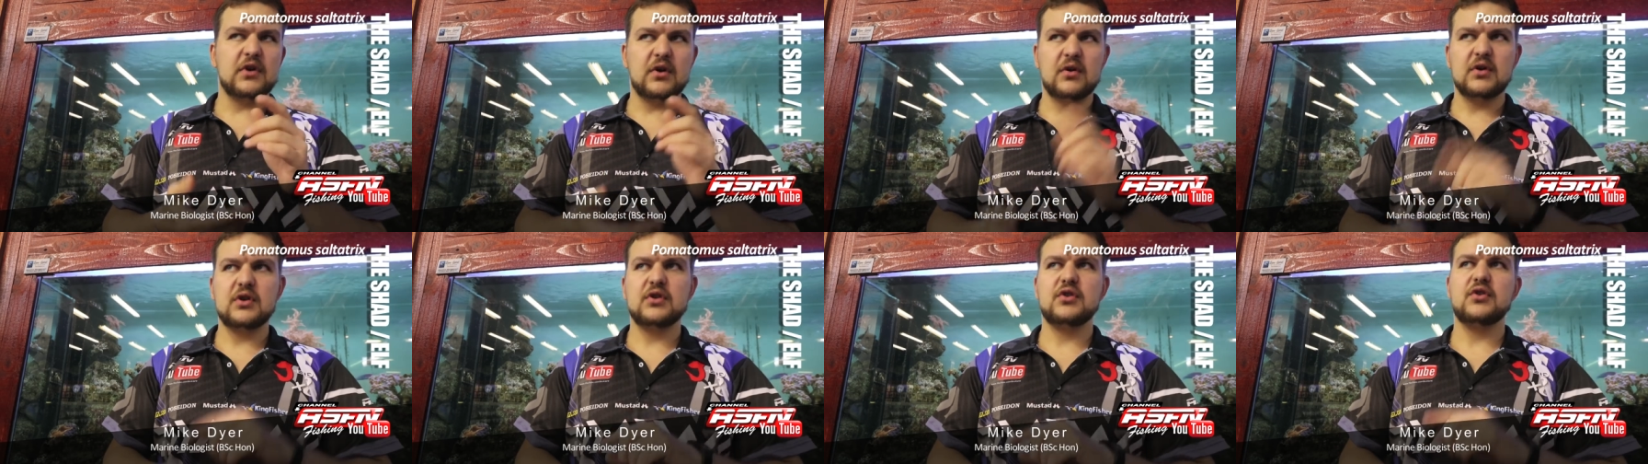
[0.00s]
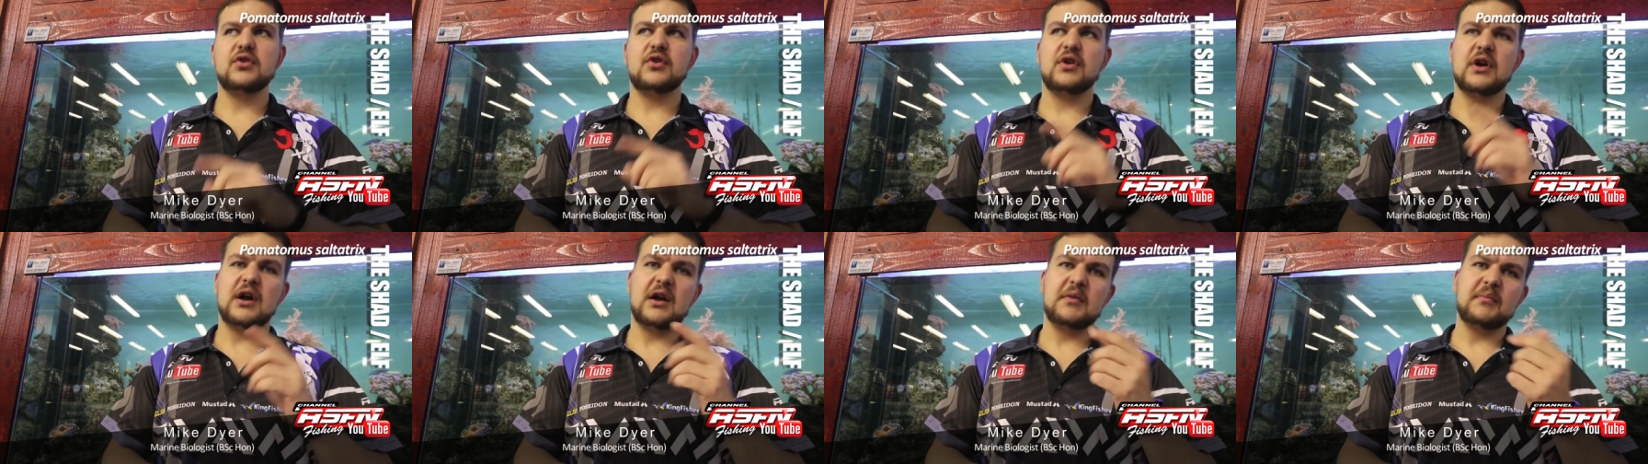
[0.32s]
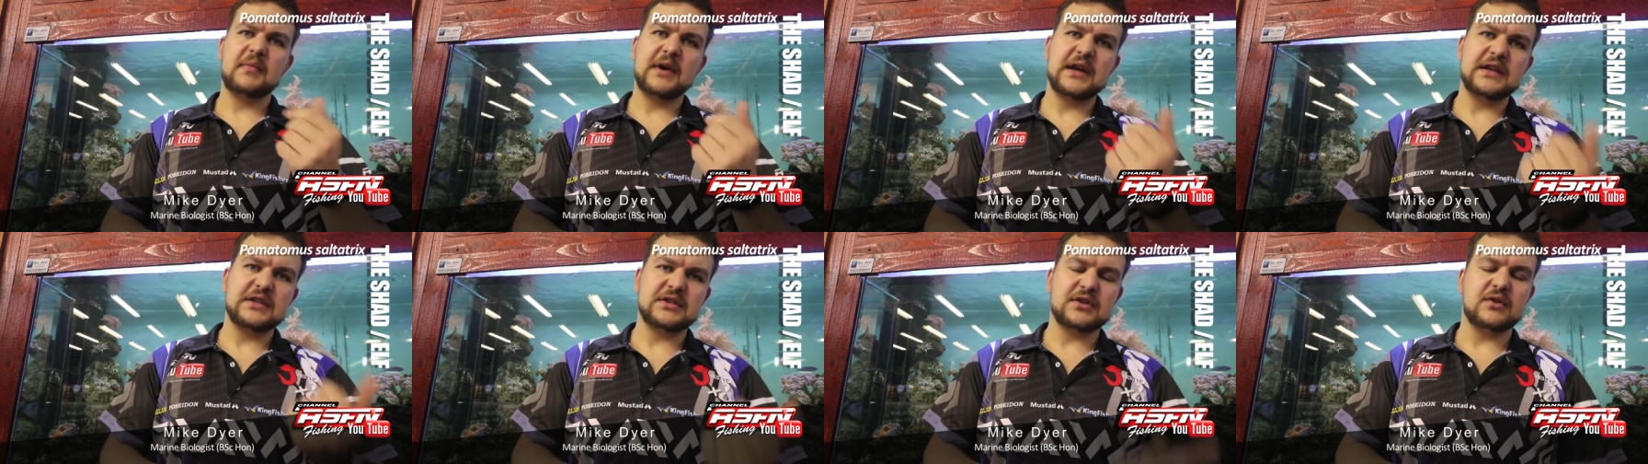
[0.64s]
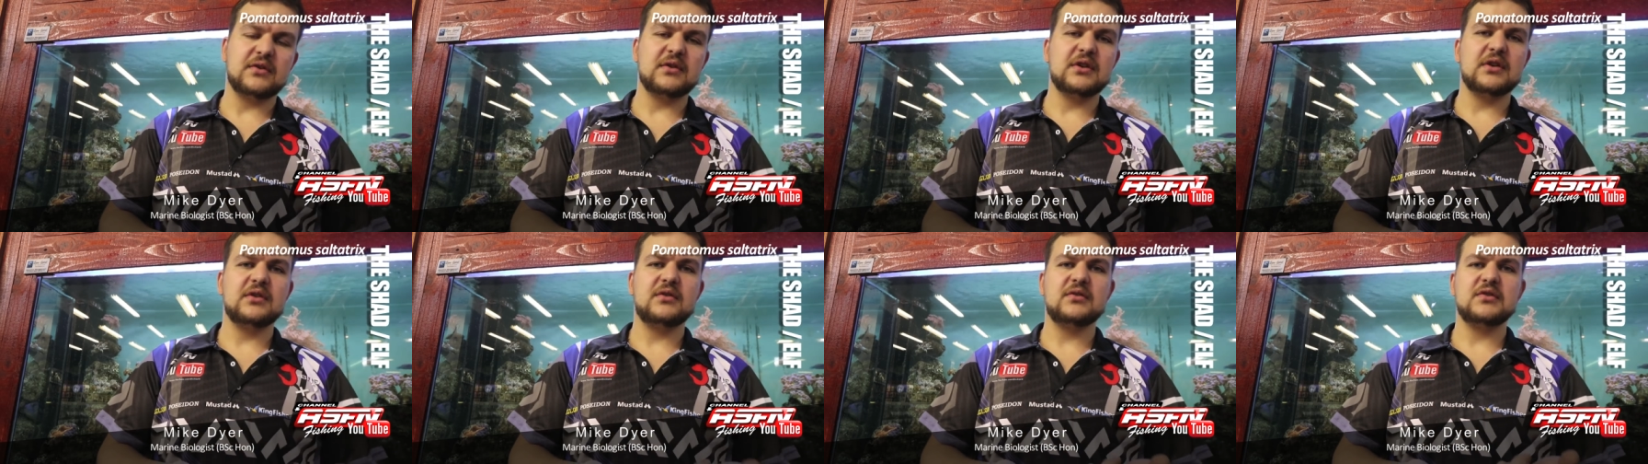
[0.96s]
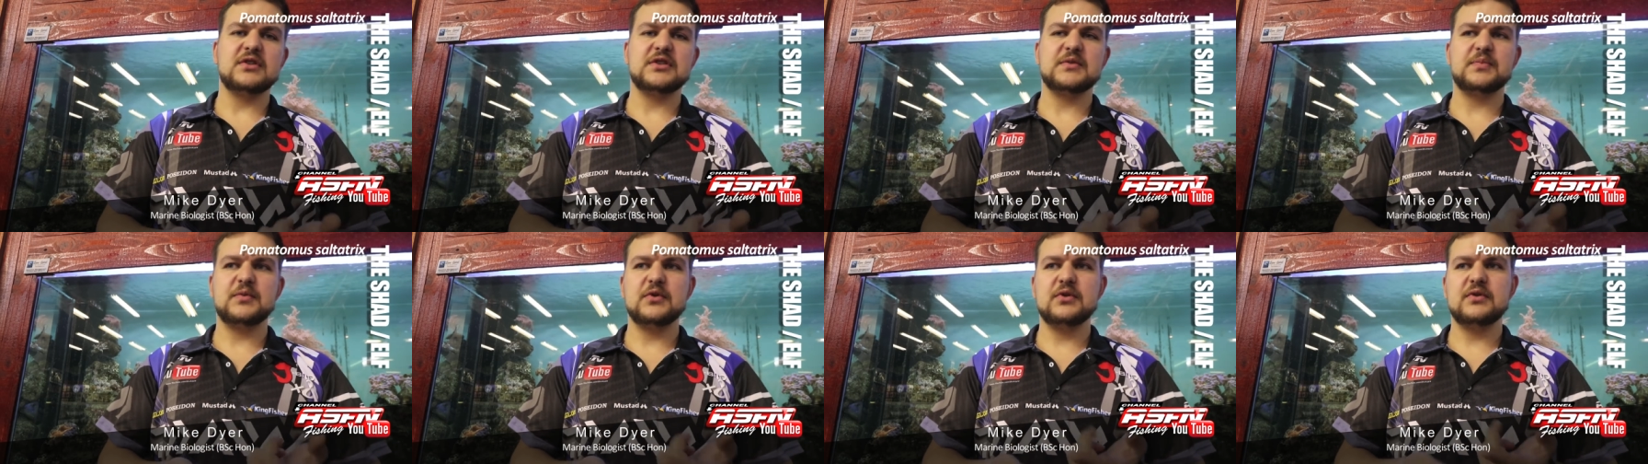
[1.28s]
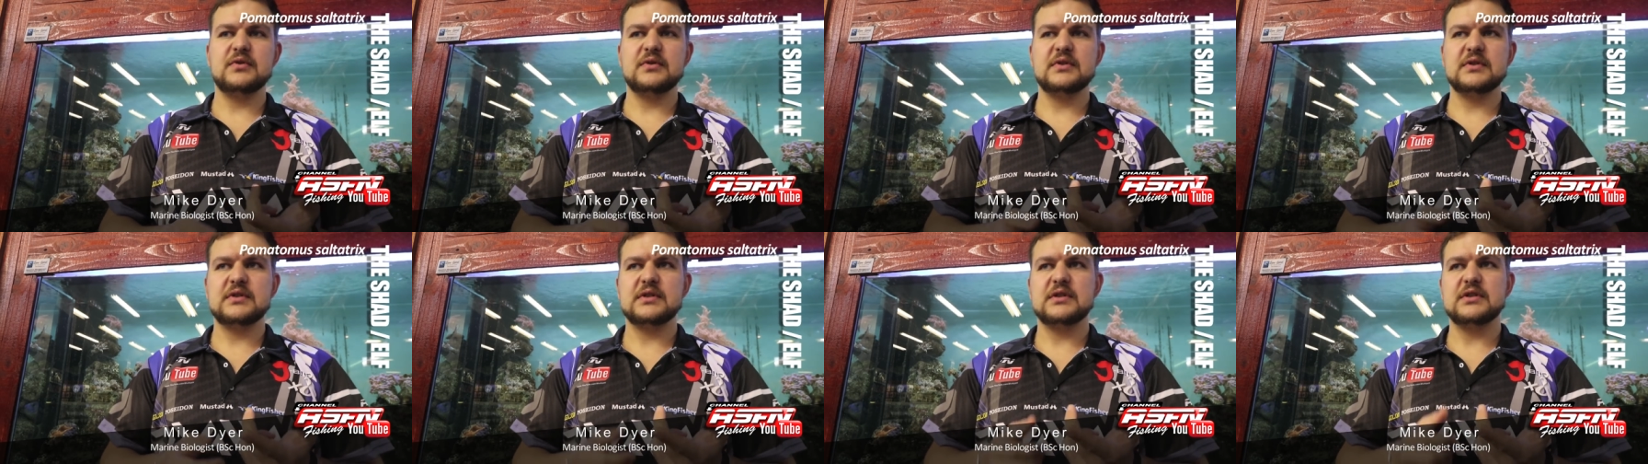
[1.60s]
don't want to do ground bait, don't want to do
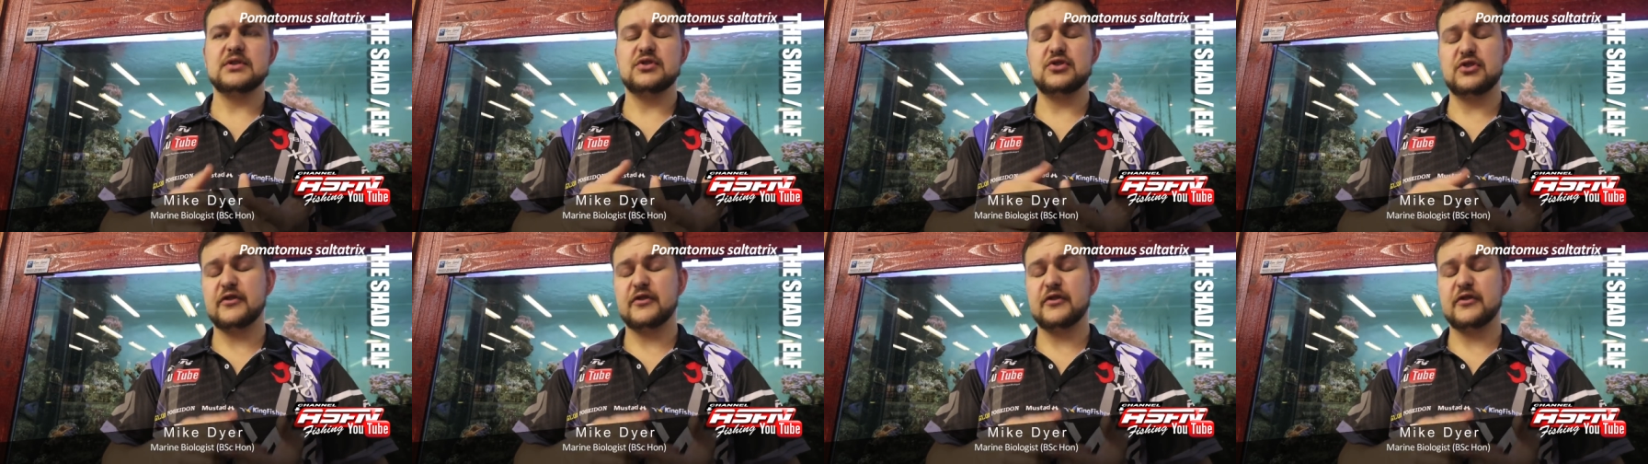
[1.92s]
spoons,